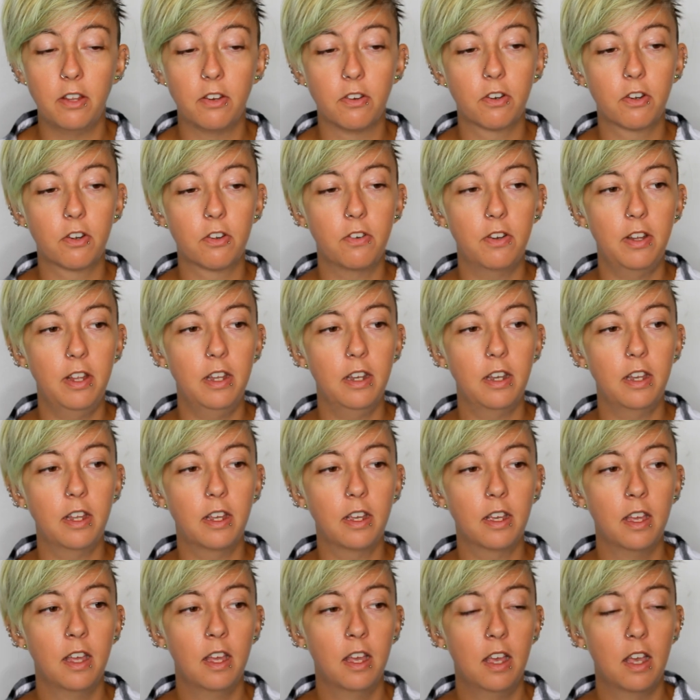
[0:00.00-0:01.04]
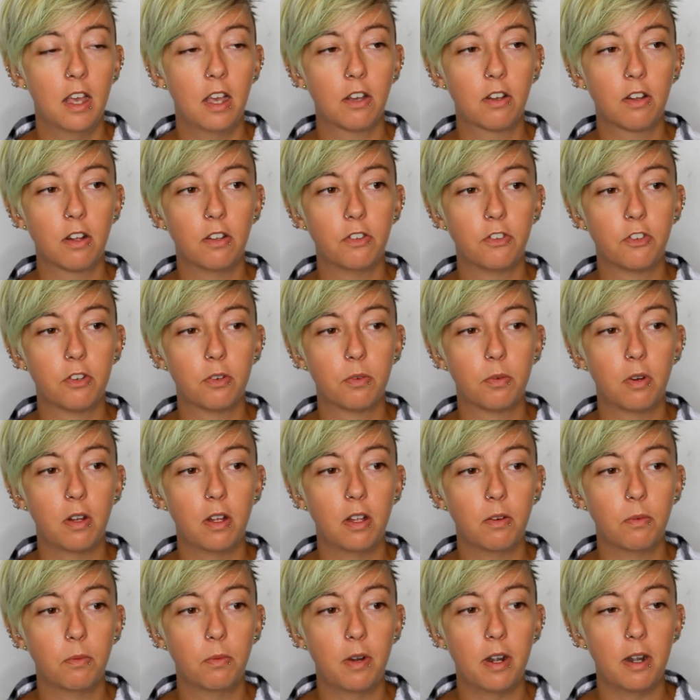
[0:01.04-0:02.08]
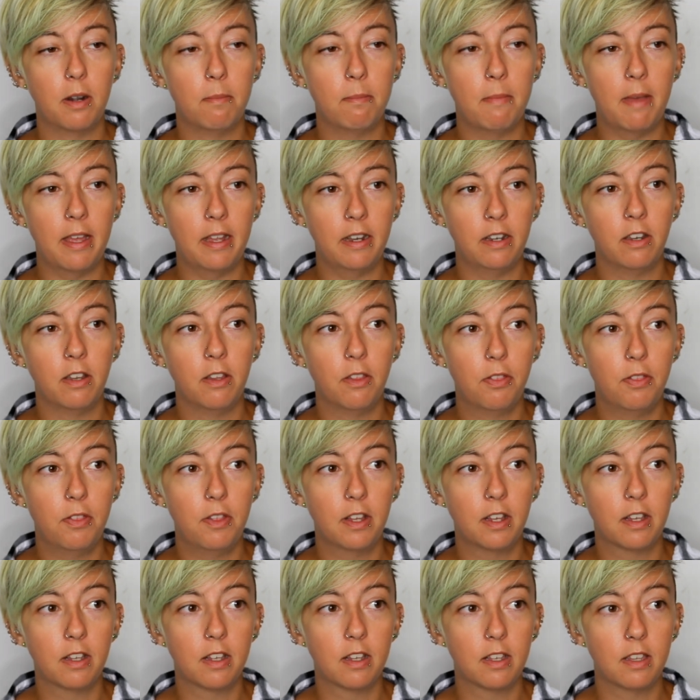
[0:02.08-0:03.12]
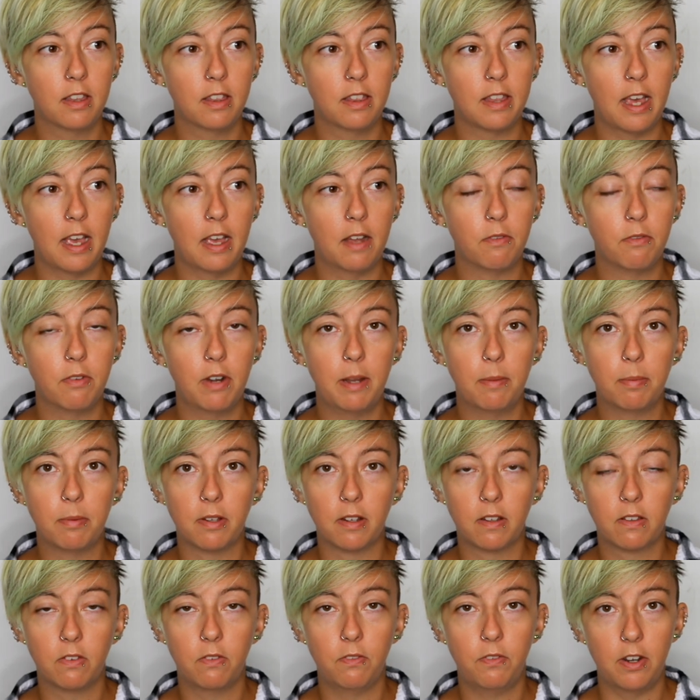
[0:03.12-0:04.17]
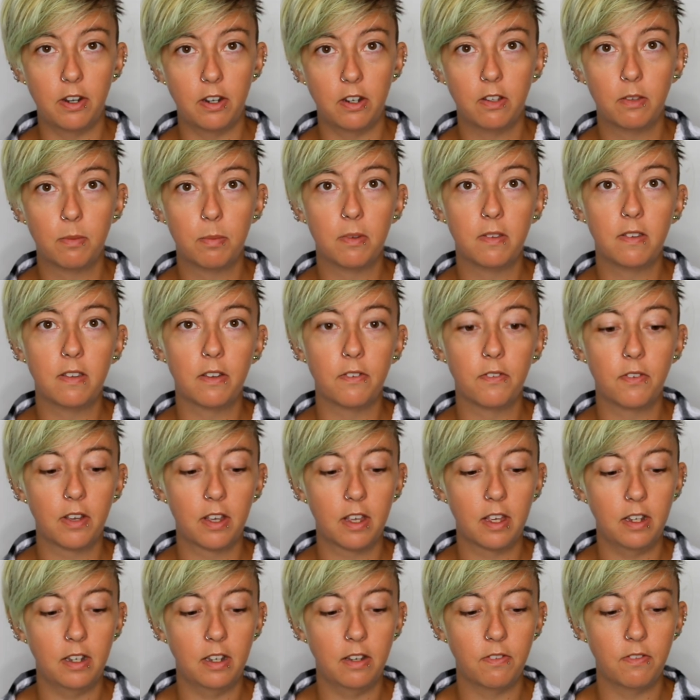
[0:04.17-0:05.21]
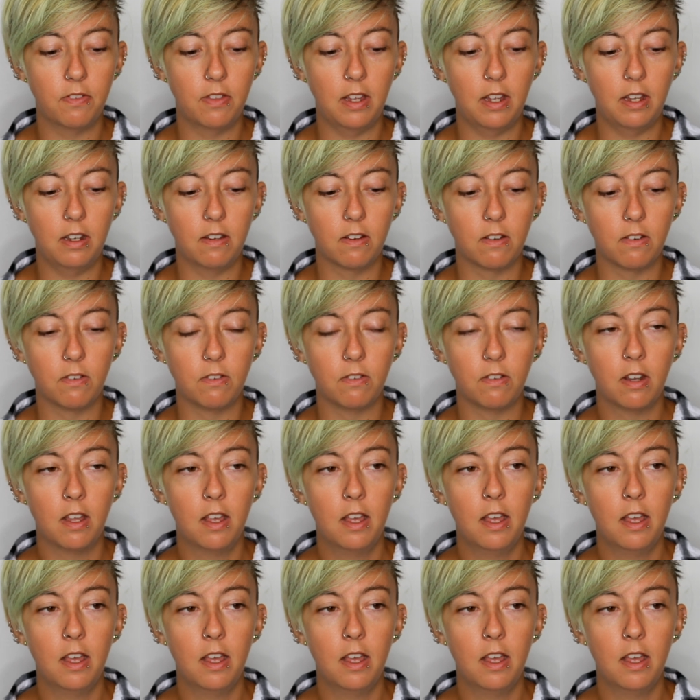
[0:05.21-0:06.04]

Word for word: You're creating a culture where men think that rape looks very specific, and if they don't